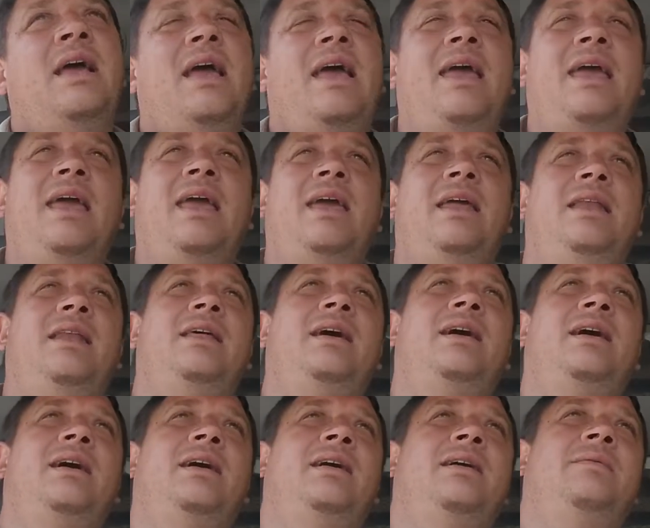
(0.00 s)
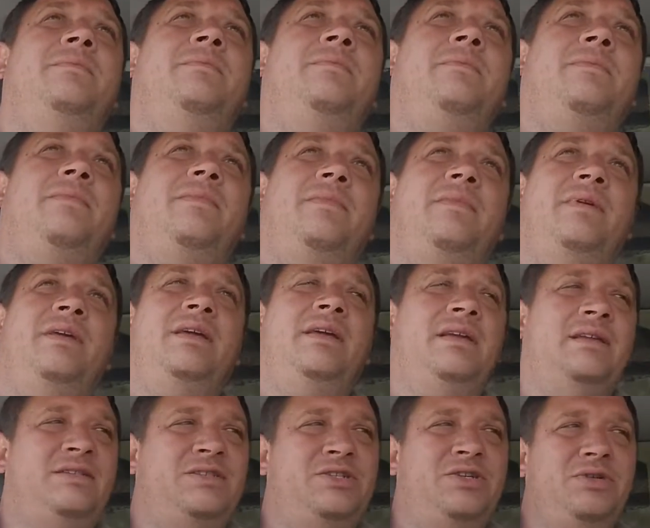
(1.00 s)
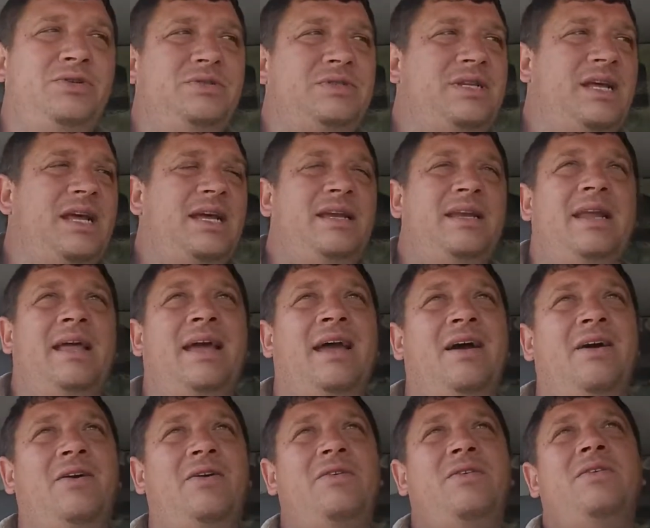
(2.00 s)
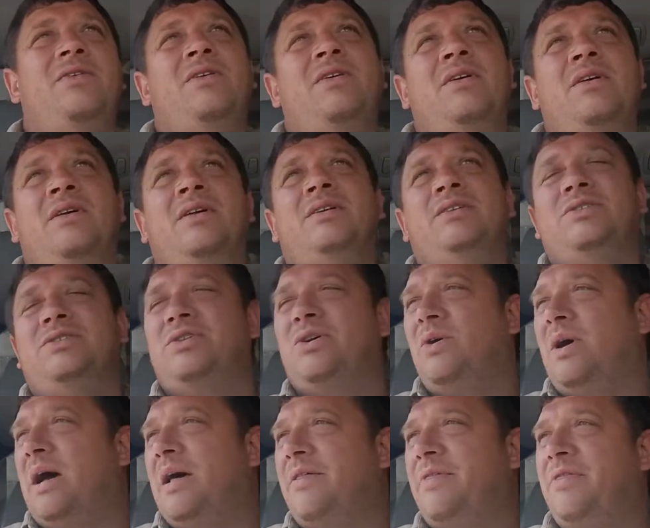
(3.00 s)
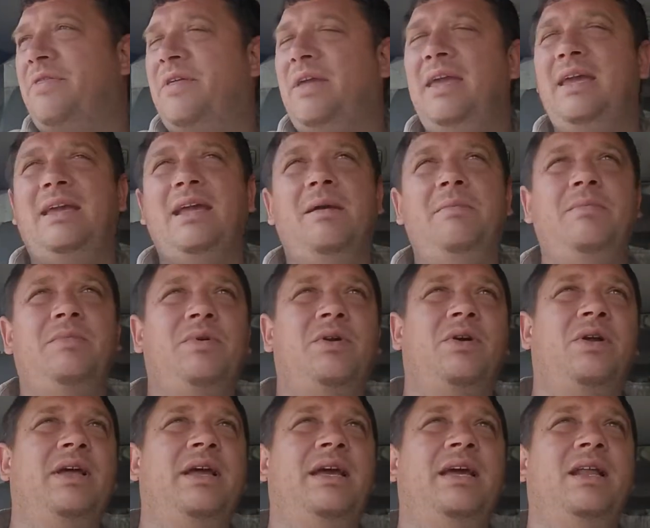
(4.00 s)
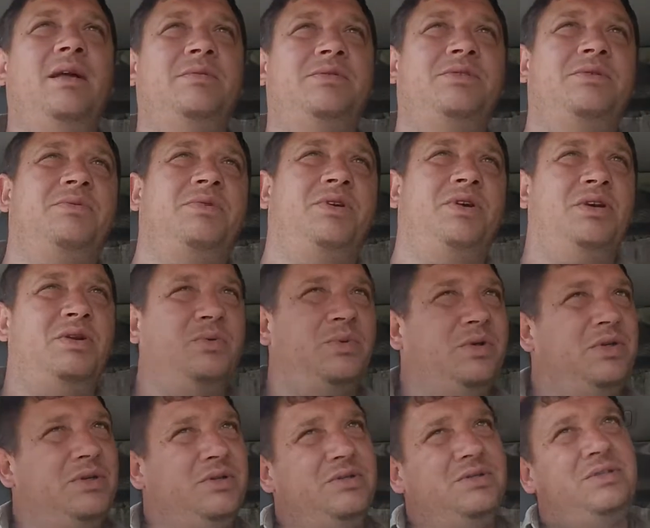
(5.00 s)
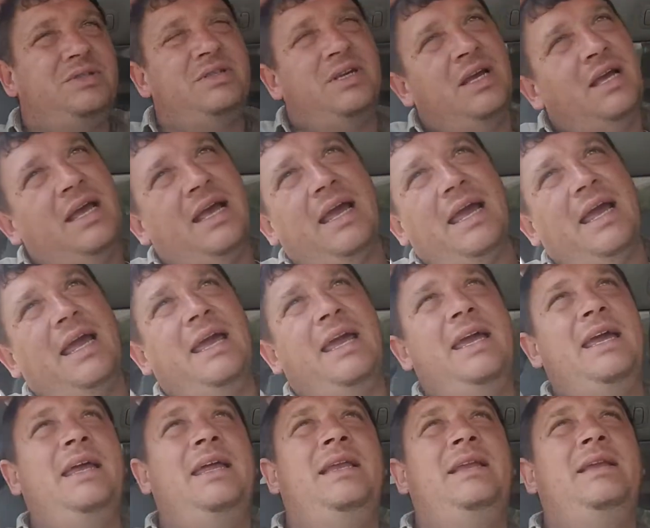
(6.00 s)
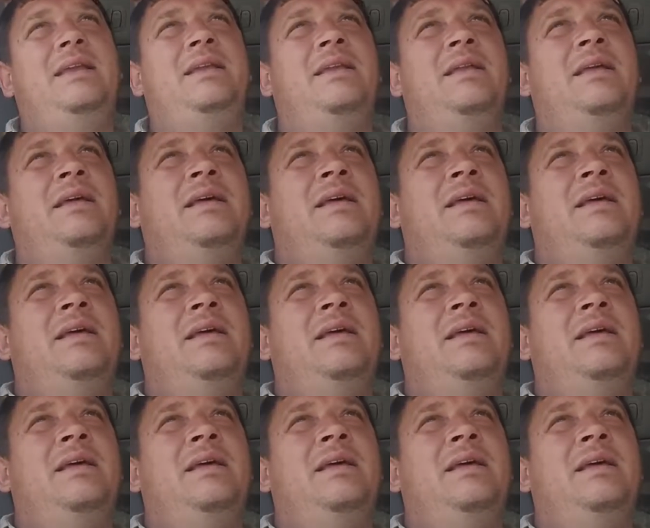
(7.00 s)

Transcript: and it's Tuesday now, so I think I'm going to hit up some Goodwills, and